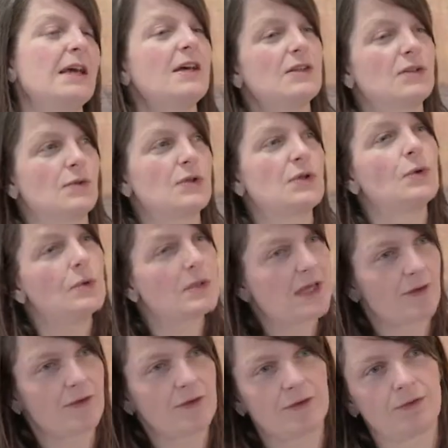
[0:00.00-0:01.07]
So schools
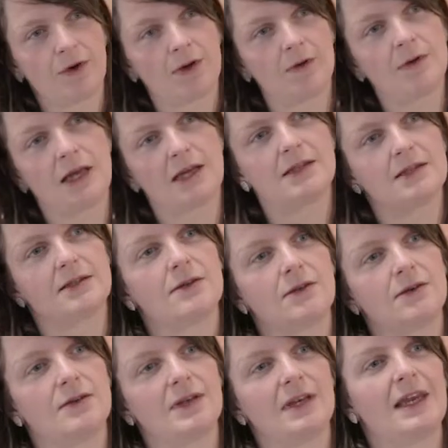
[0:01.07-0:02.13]
have to follow that
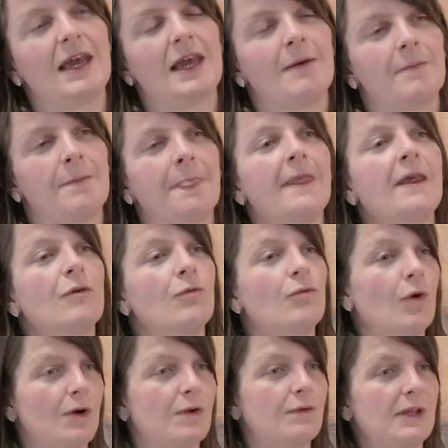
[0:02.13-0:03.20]
certain
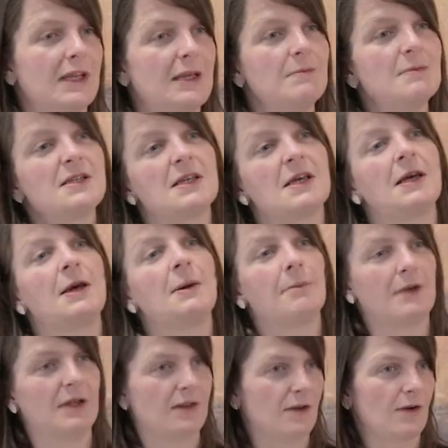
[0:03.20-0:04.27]
run of themes,
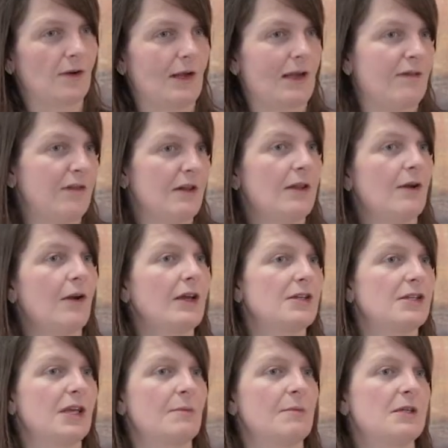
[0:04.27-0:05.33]
but in third level, they're
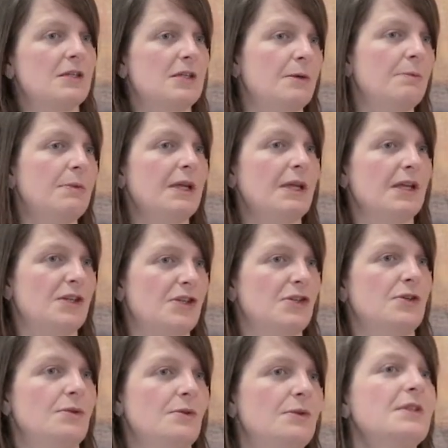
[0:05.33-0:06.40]
actually able to pick and
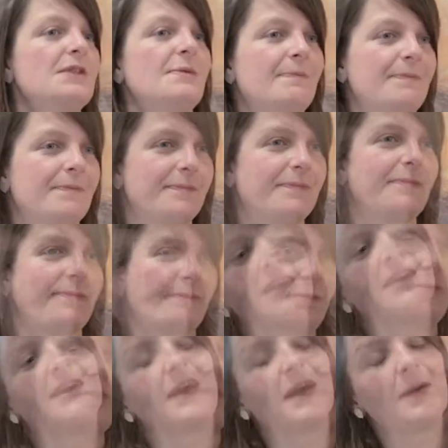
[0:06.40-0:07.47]
choose.
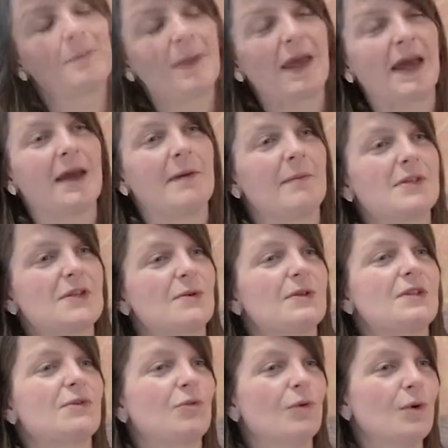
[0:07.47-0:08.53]
Yeah, so
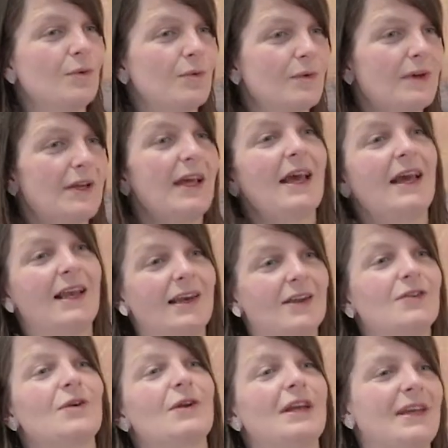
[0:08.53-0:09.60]
it's grown
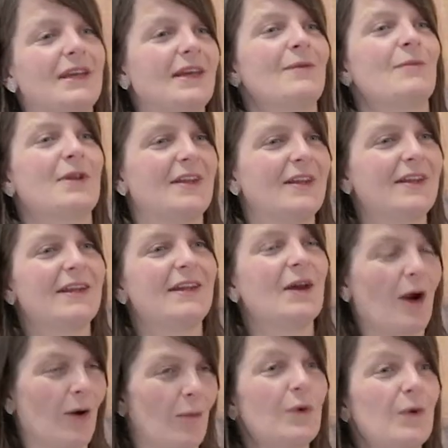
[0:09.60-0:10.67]
literally with
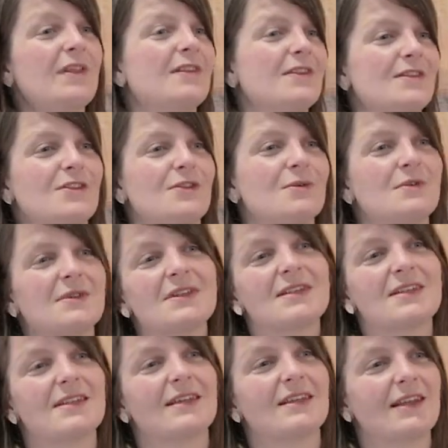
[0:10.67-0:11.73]
the
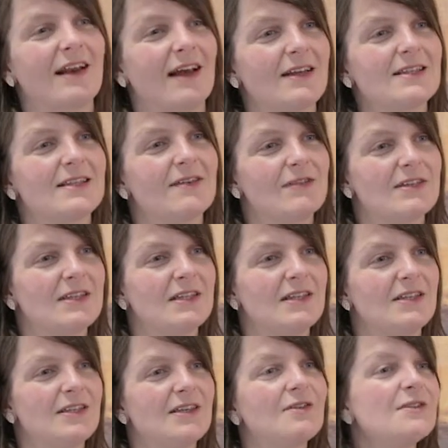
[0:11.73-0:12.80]
students in the last
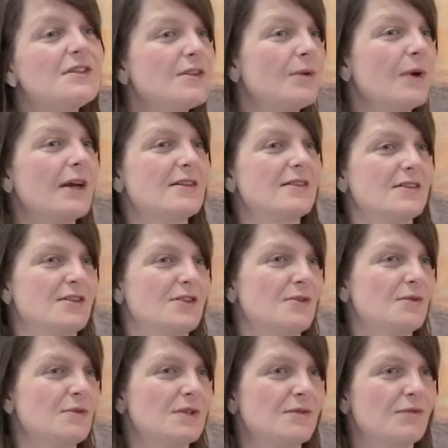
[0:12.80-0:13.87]
17 years. So as the
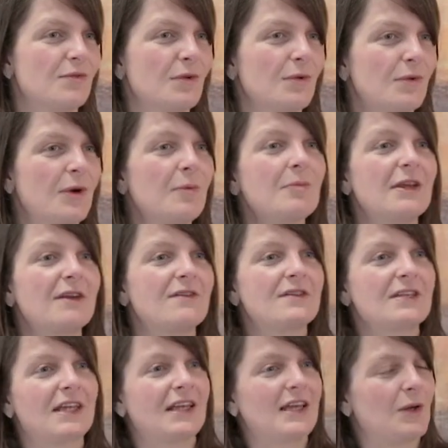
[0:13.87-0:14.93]
students have grown up, they've
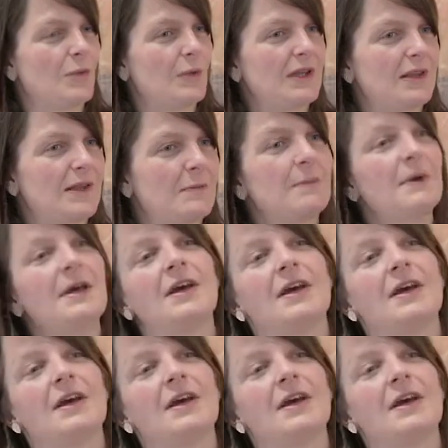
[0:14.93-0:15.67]
taken it with them.